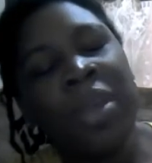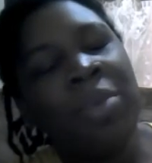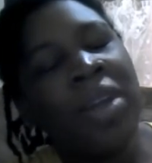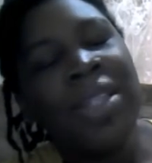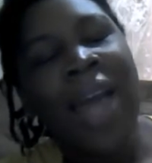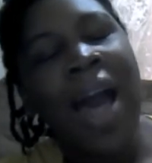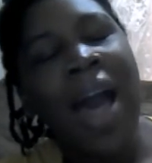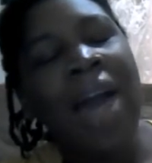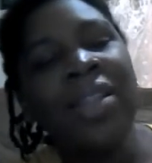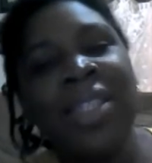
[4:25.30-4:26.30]

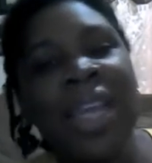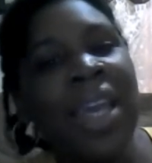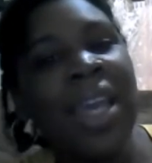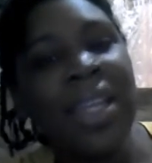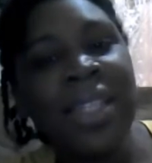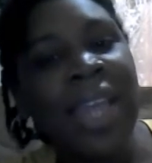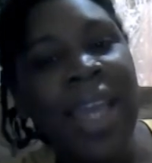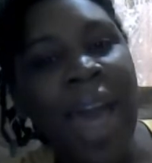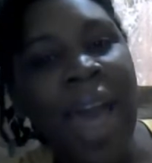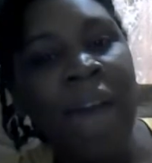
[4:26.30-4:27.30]
down, day in and day
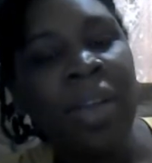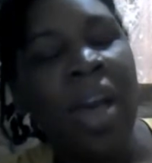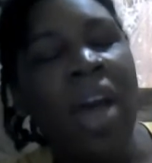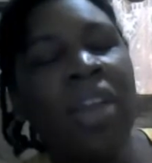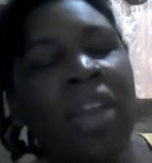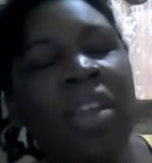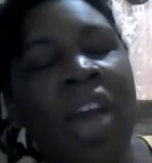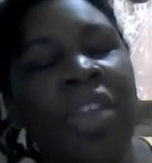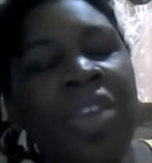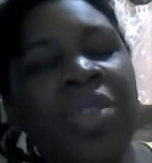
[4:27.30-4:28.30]
out? Another youth's